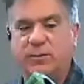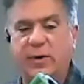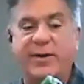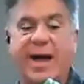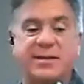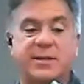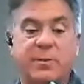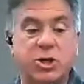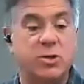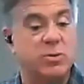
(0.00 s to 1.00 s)
We've had
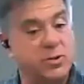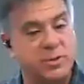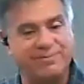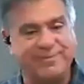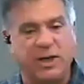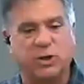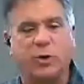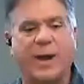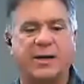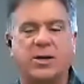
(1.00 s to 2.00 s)
some issues,
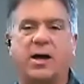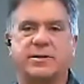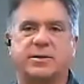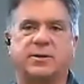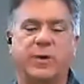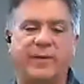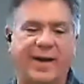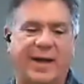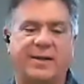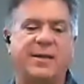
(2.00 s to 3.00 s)
cracked nozzle.
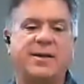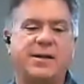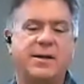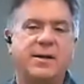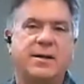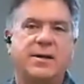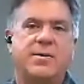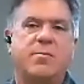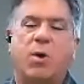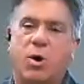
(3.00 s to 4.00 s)
We've had
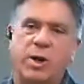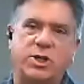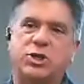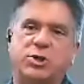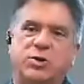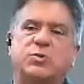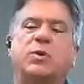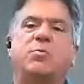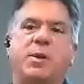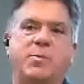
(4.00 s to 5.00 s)
more issues
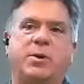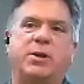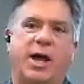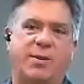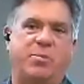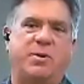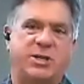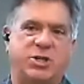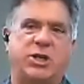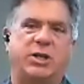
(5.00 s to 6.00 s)
with people not
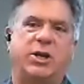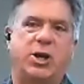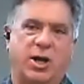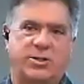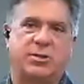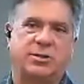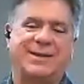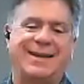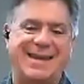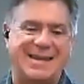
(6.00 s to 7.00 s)
positioning the nozzle
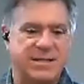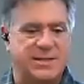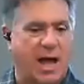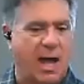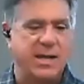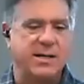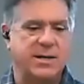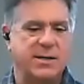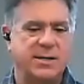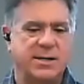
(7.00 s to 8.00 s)
inside
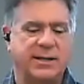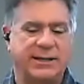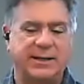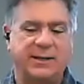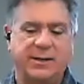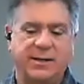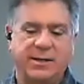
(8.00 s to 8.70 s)
the